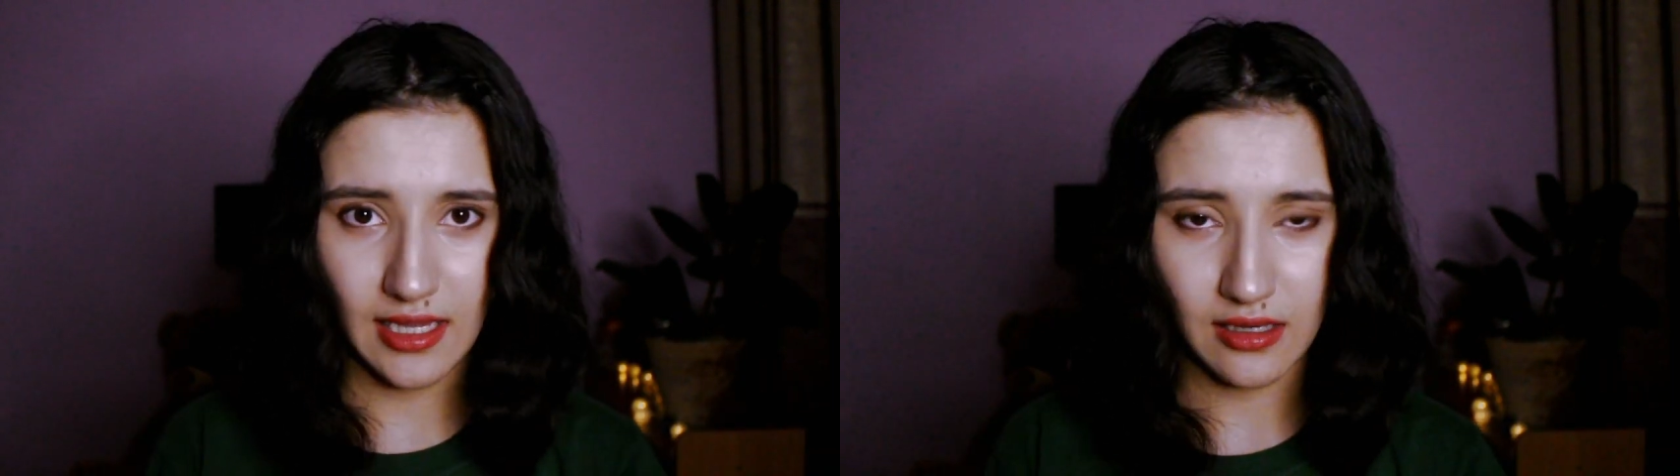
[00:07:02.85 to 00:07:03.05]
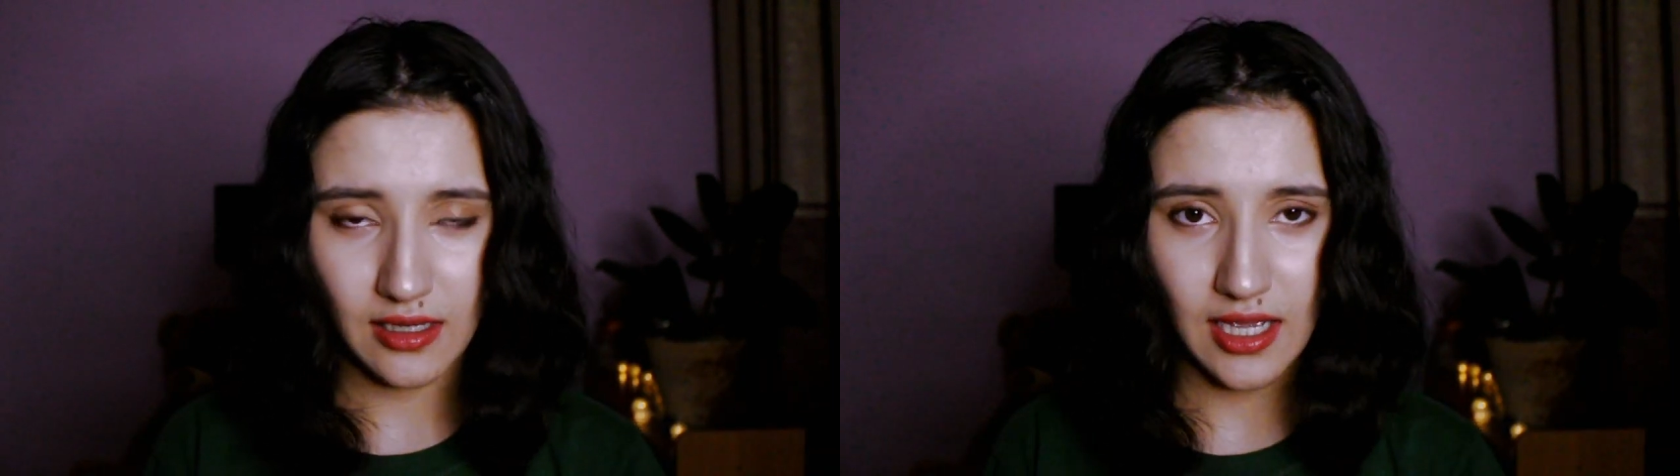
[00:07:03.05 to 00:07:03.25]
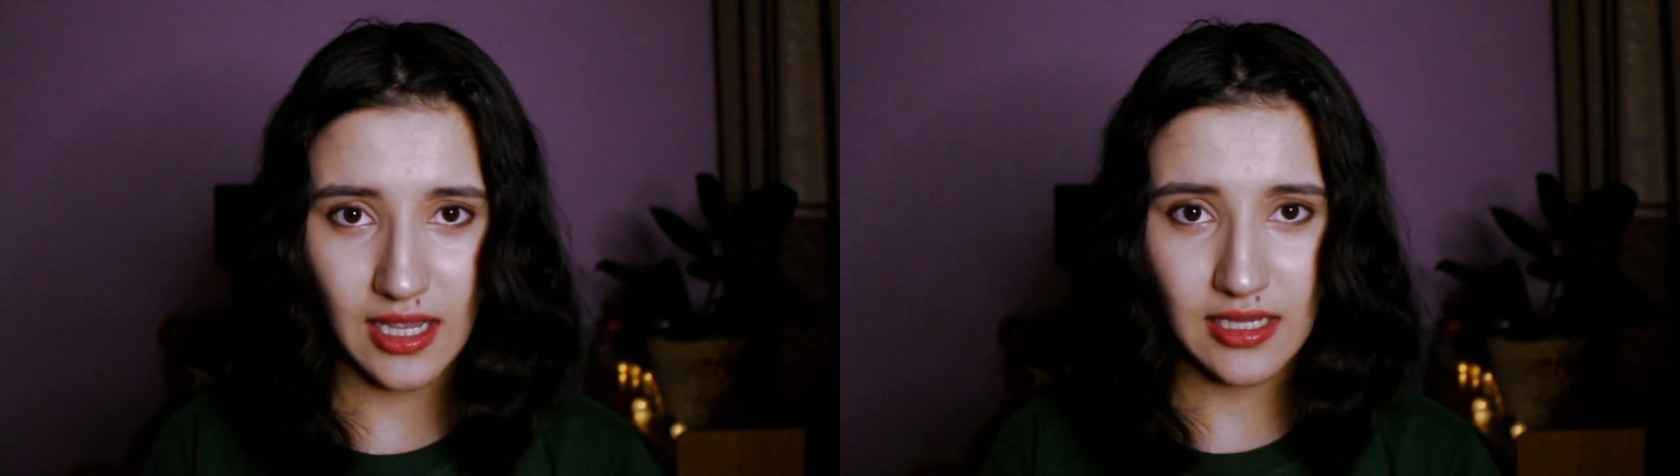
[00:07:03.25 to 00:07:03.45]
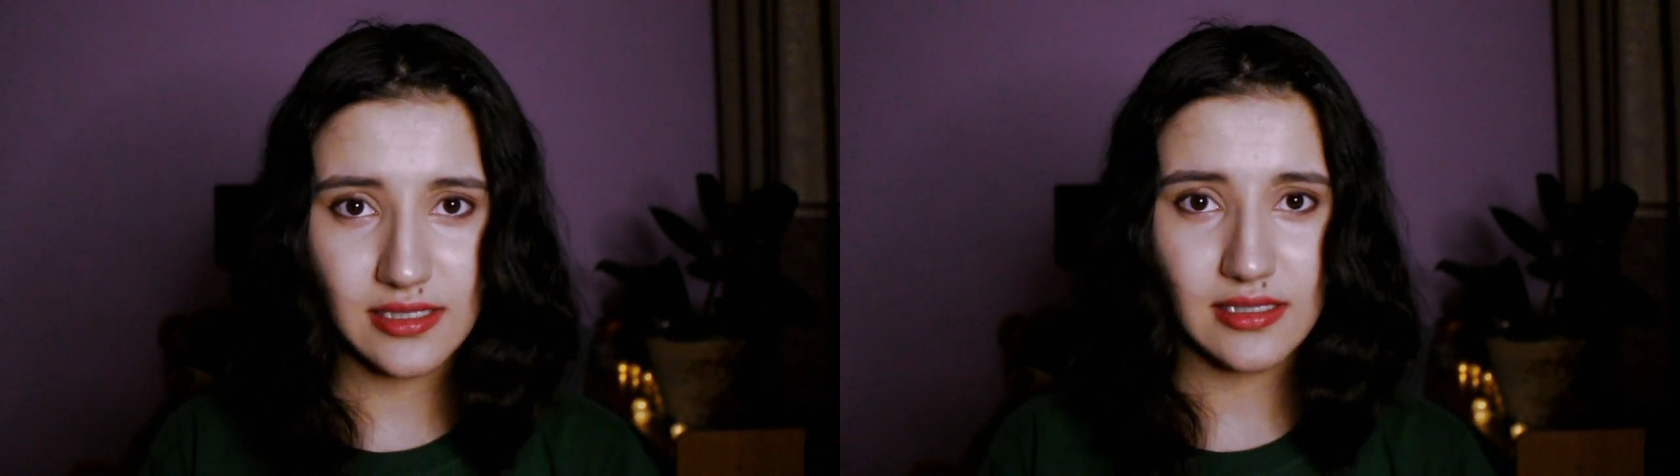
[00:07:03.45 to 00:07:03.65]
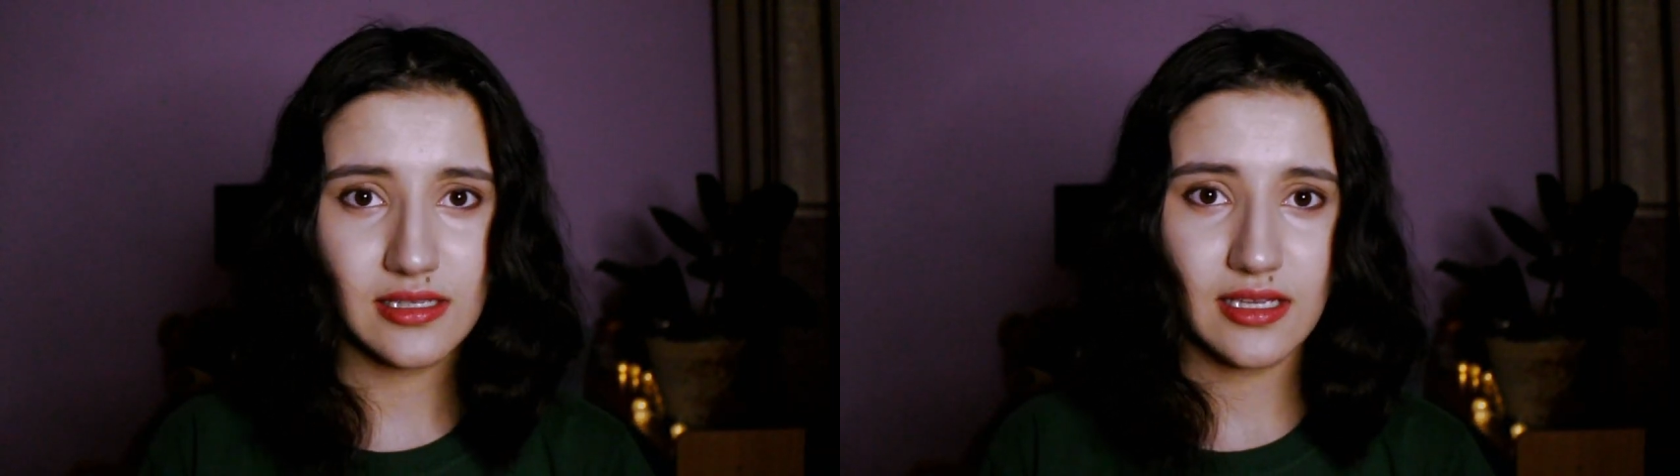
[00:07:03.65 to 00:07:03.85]
in
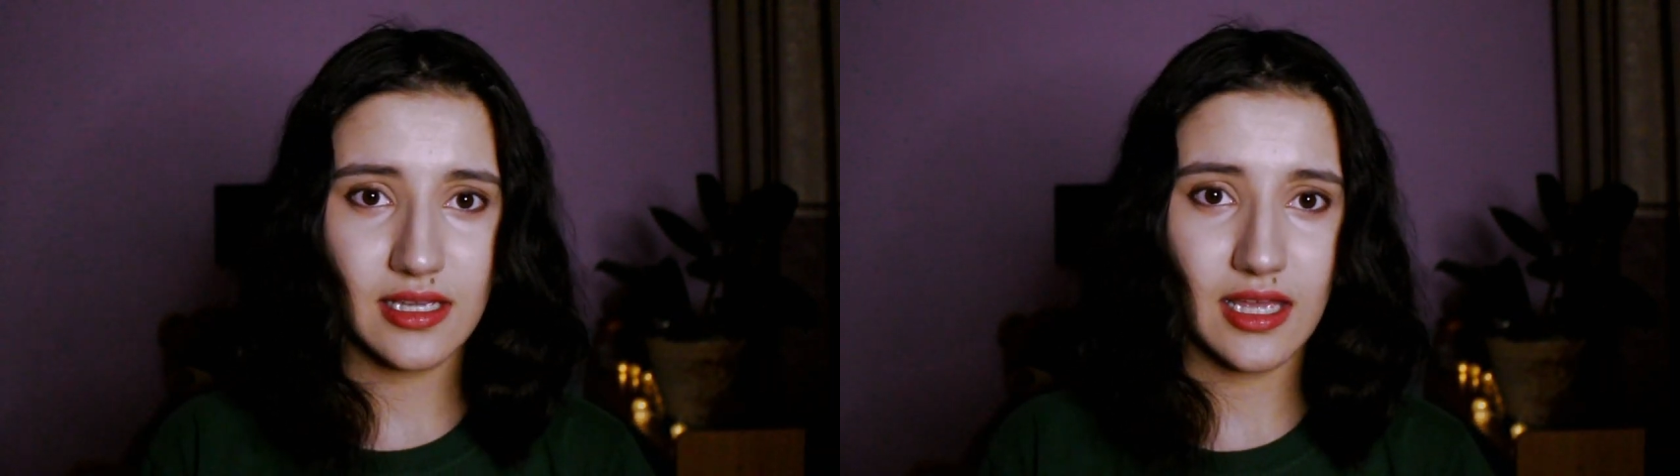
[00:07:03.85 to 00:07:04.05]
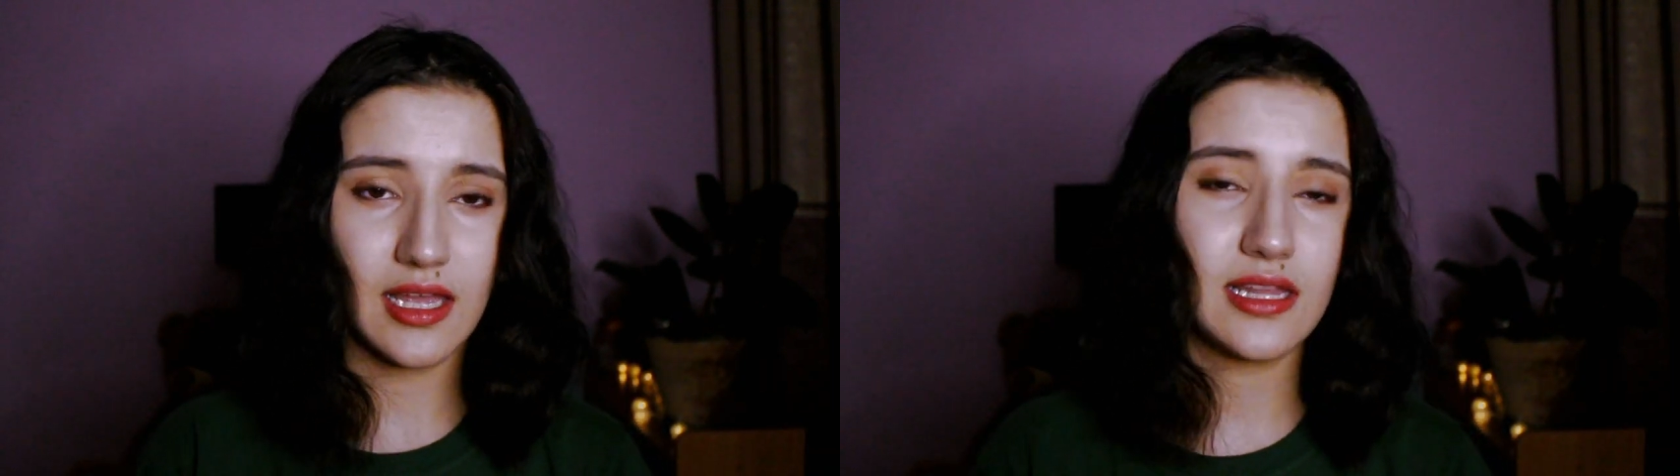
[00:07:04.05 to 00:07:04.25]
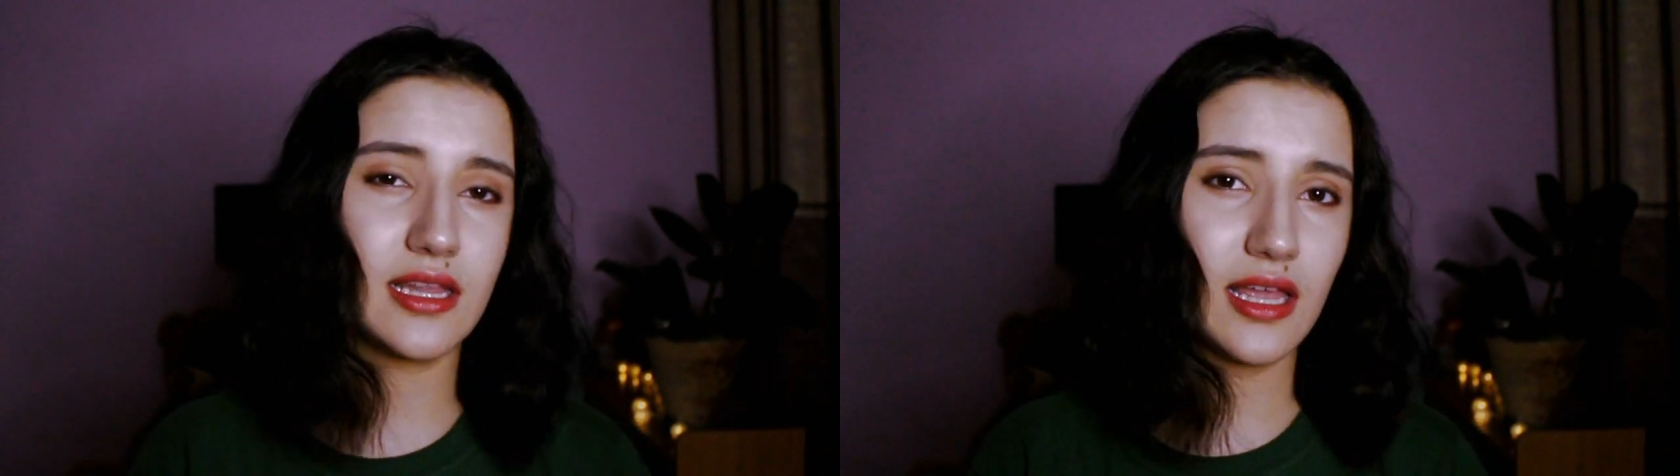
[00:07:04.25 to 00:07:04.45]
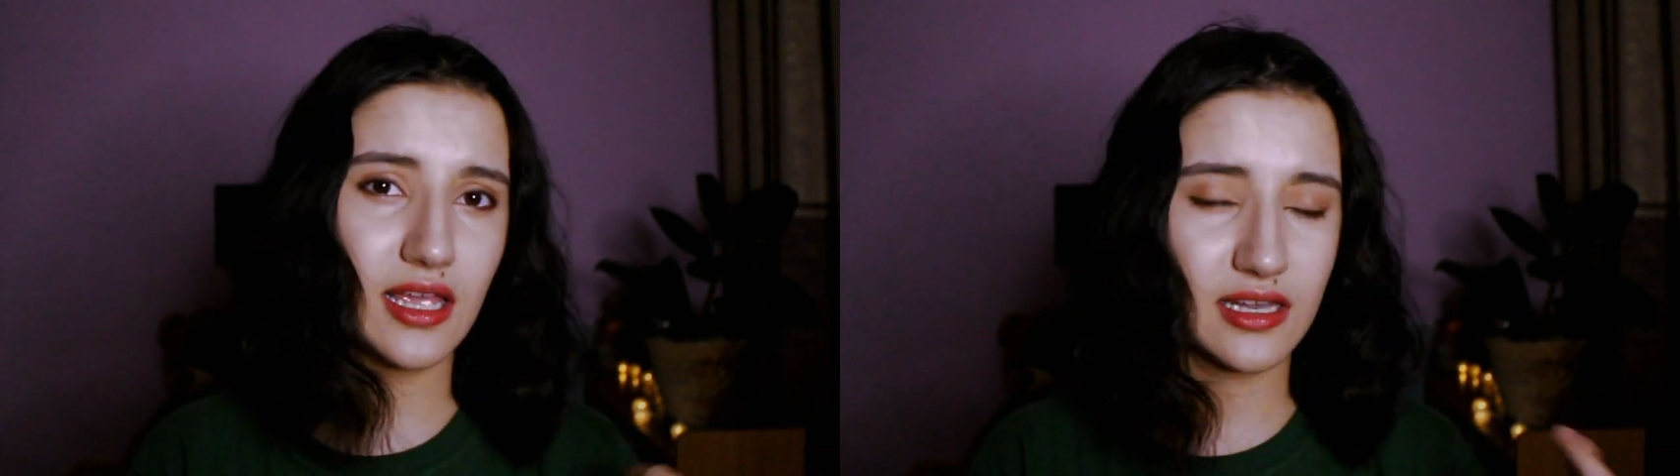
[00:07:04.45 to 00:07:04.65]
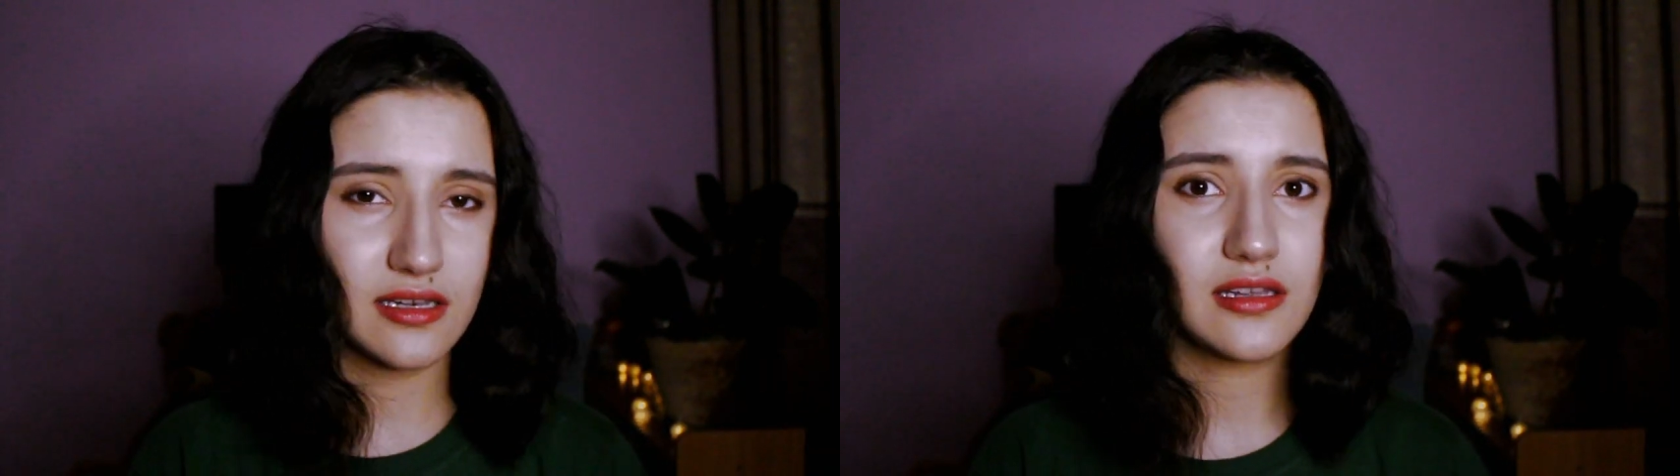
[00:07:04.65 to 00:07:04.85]
guys and
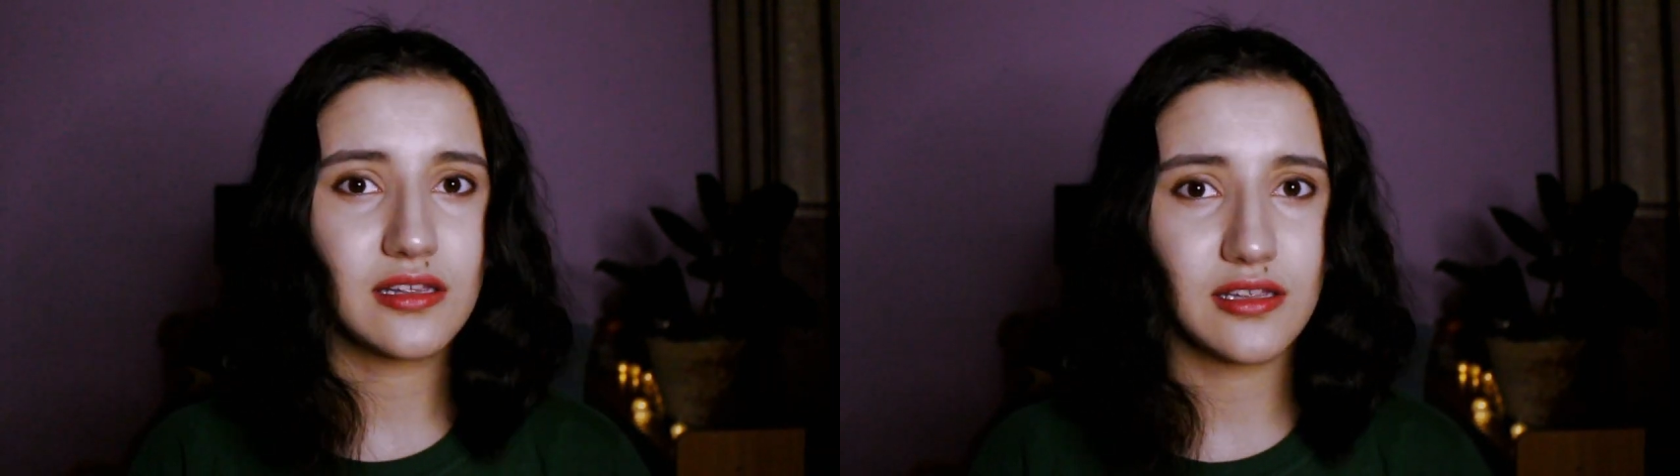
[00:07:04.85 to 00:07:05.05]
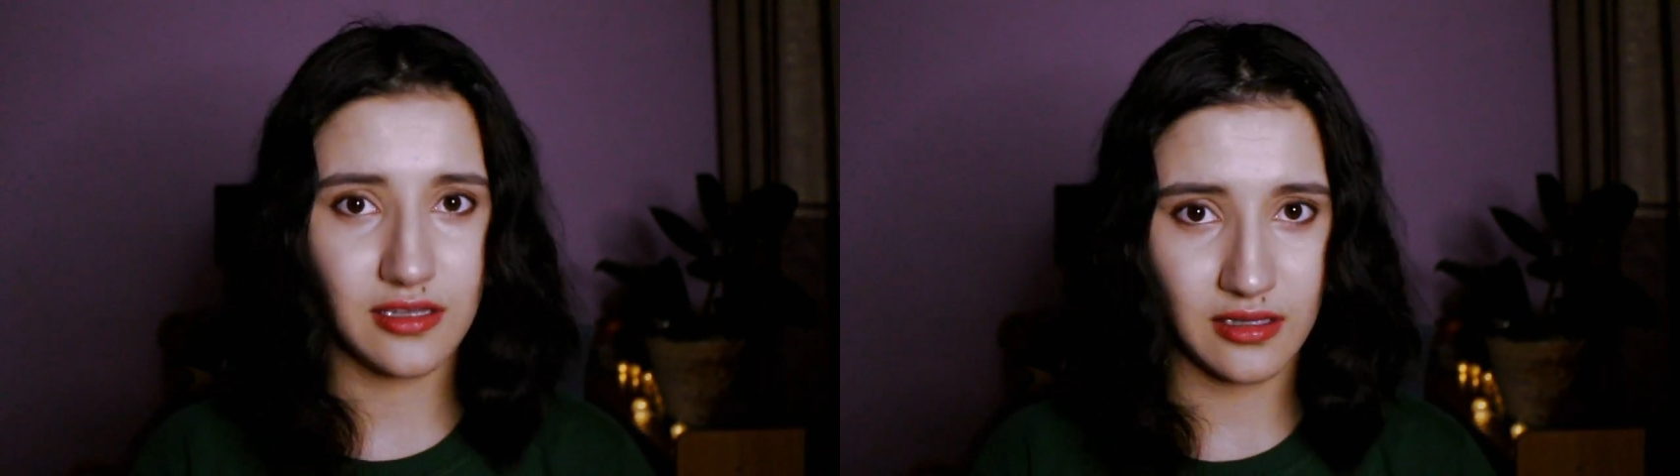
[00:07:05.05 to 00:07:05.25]
then